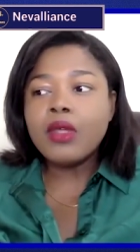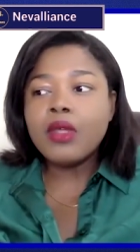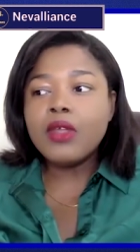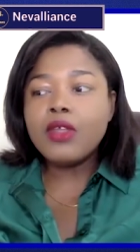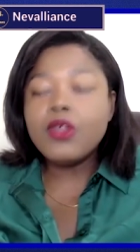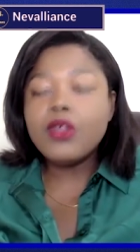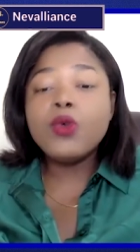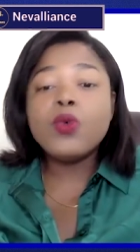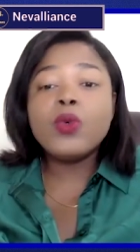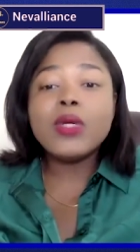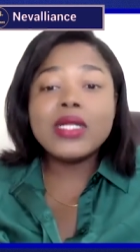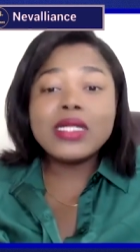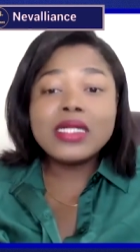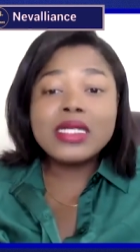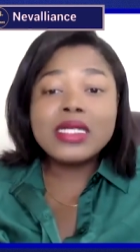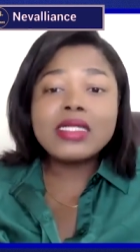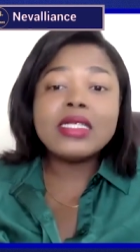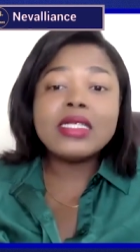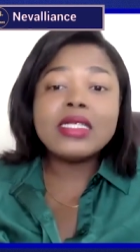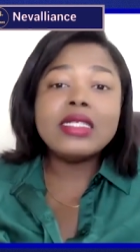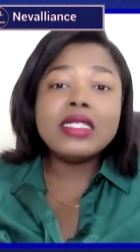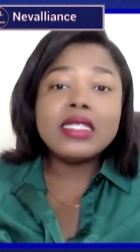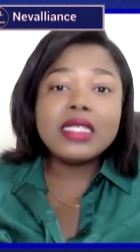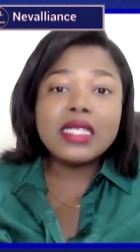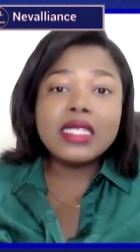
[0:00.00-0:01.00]
you will
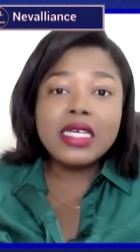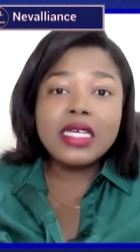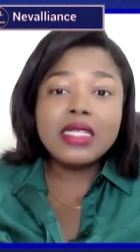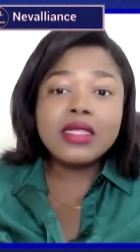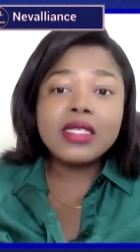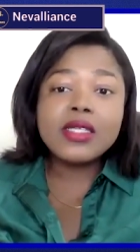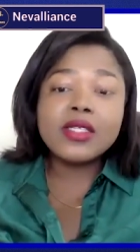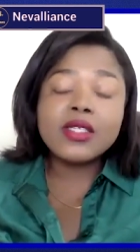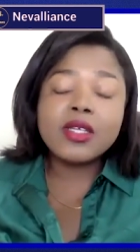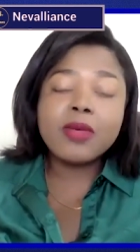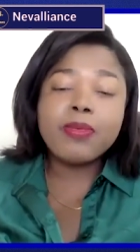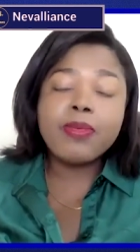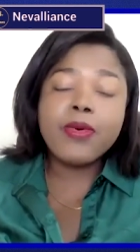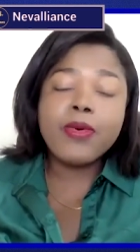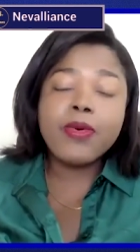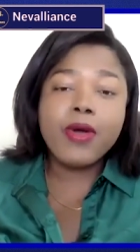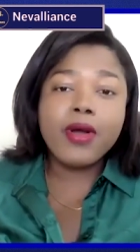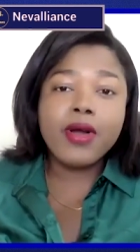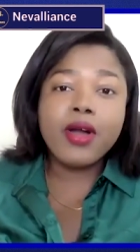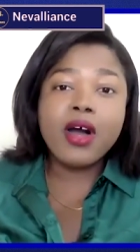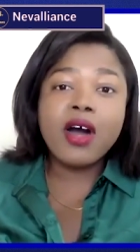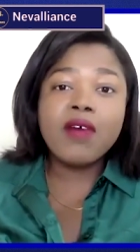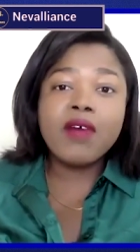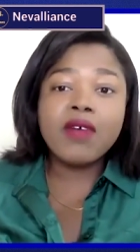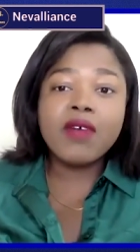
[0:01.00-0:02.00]
still need the
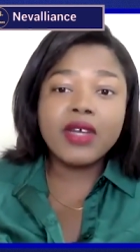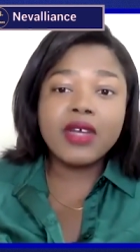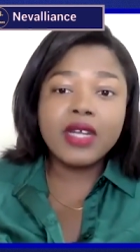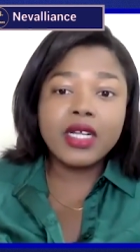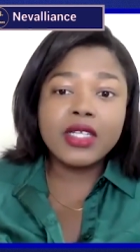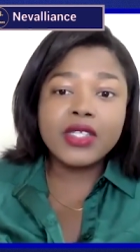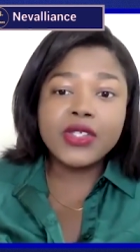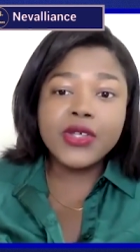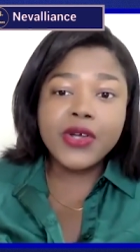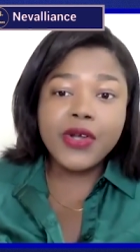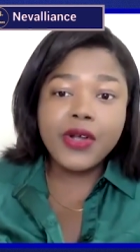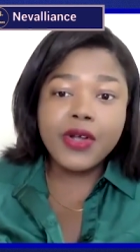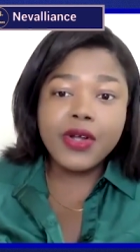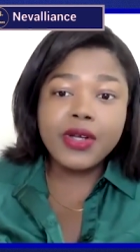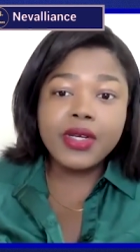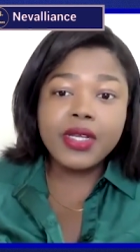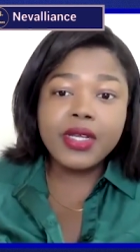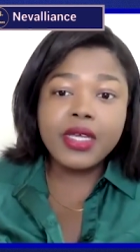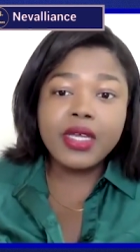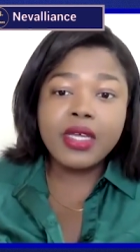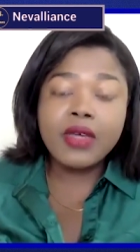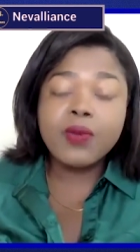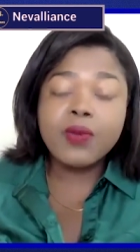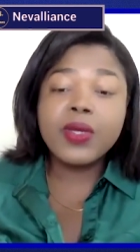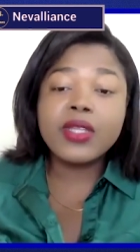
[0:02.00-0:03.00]
support of an
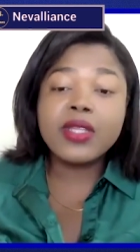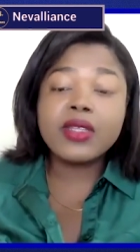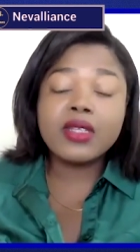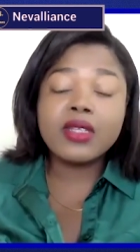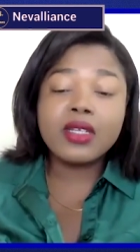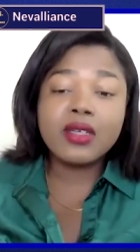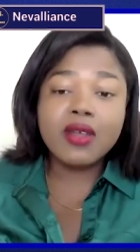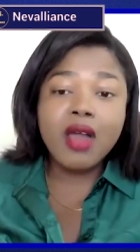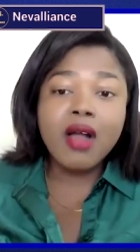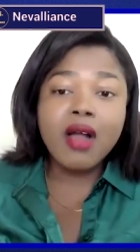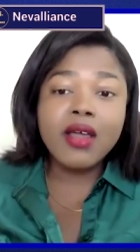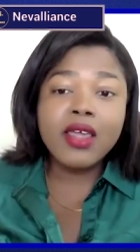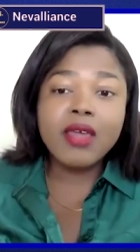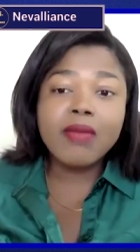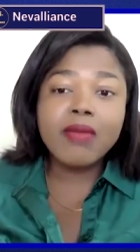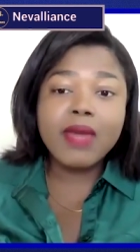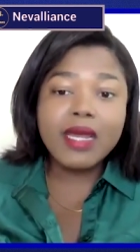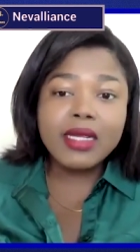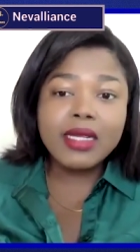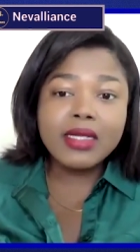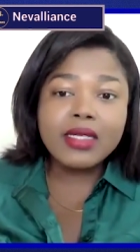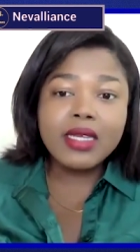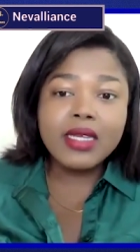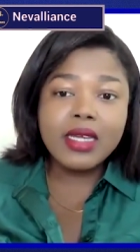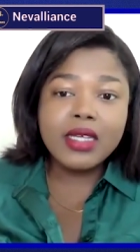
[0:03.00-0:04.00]
attorney with the
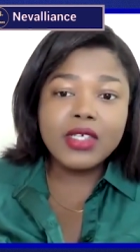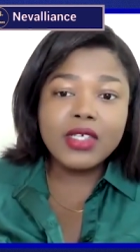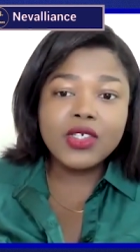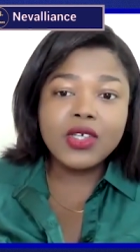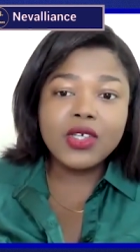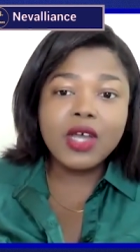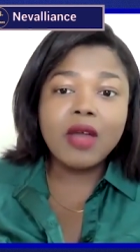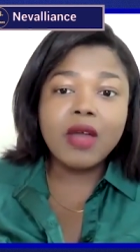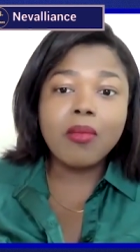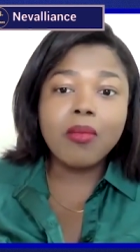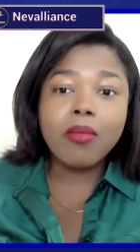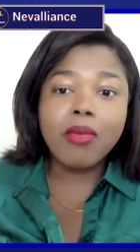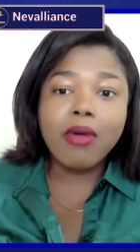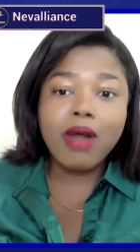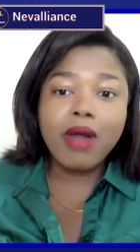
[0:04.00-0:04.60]
documentation